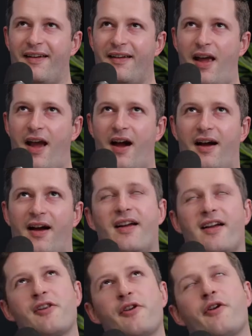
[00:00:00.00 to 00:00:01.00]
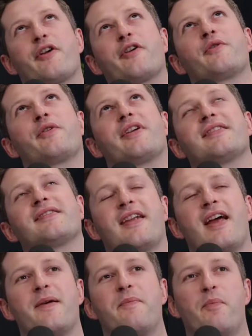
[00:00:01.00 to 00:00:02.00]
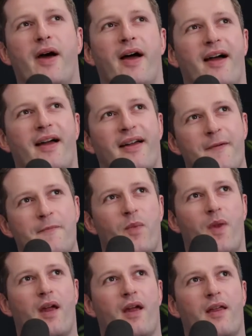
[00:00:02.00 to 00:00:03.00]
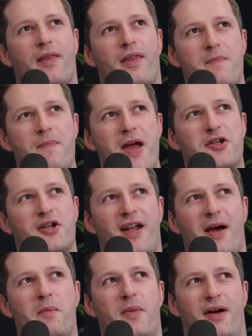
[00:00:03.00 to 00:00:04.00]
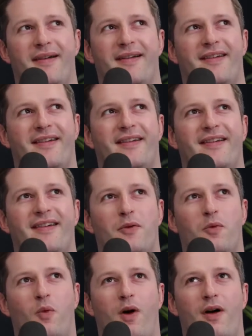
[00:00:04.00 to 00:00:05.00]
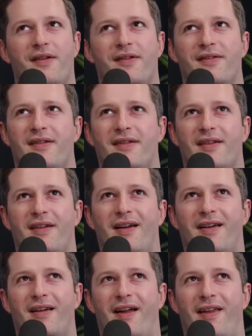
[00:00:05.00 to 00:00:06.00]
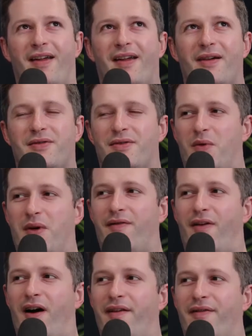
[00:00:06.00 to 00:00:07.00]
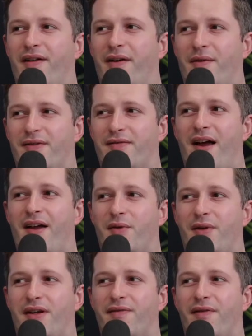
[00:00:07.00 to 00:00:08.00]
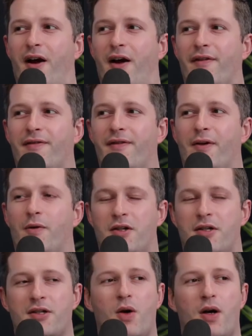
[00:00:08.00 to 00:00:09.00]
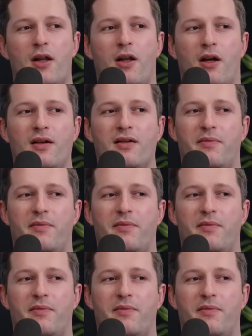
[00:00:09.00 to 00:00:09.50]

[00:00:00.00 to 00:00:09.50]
Yeah, I Googled it yesterday, but the magic number was, I think it was 25. It was around 25, which is quite a lot